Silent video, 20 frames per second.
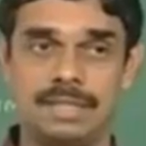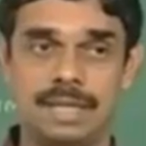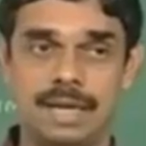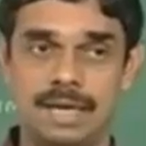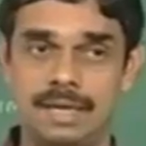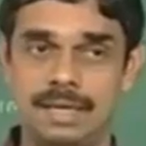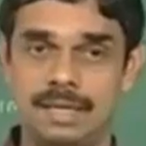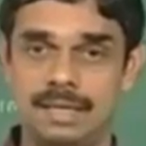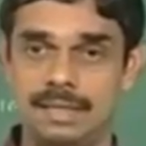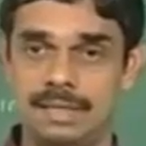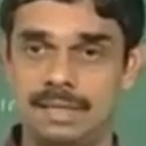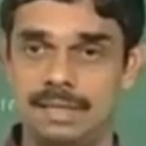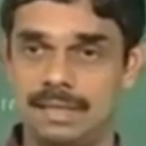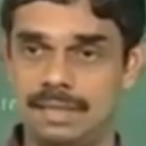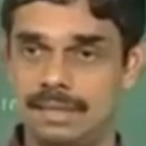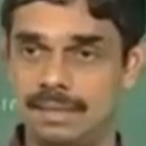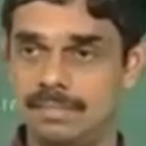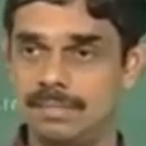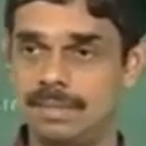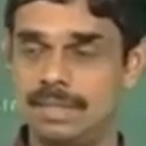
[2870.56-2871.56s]
with that,
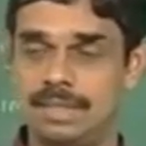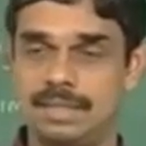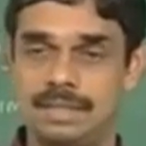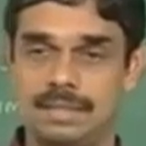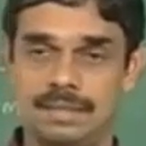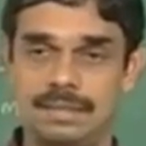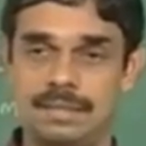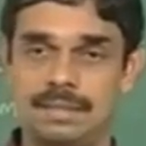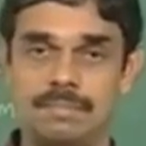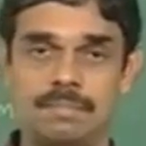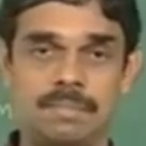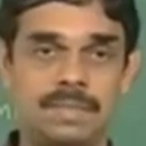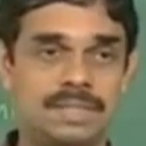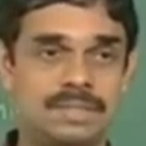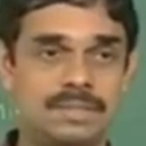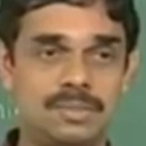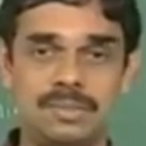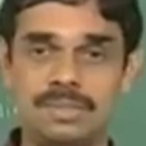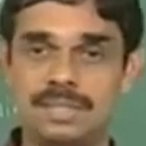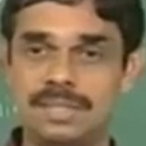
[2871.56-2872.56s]
uh, and
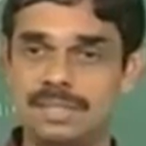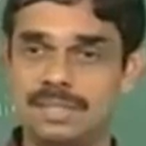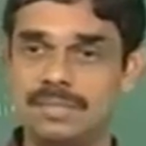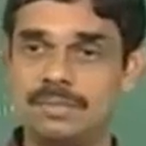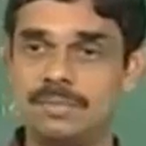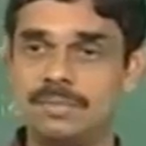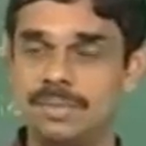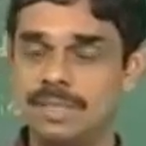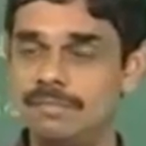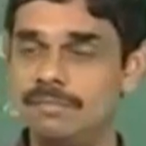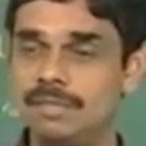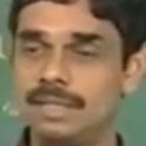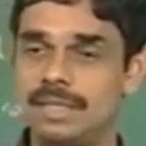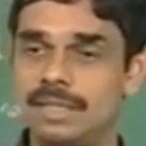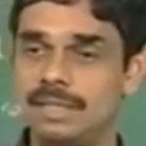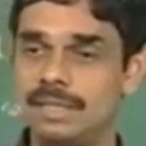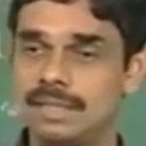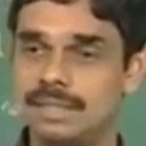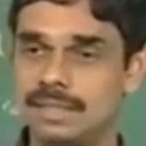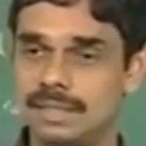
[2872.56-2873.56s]
please do this at home, then we
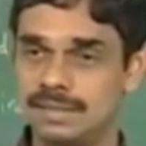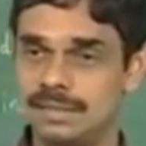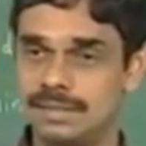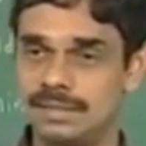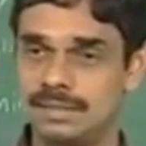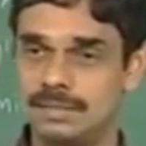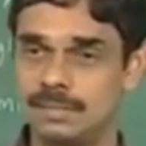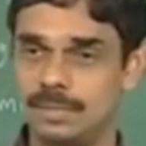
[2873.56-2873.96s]
can discuss this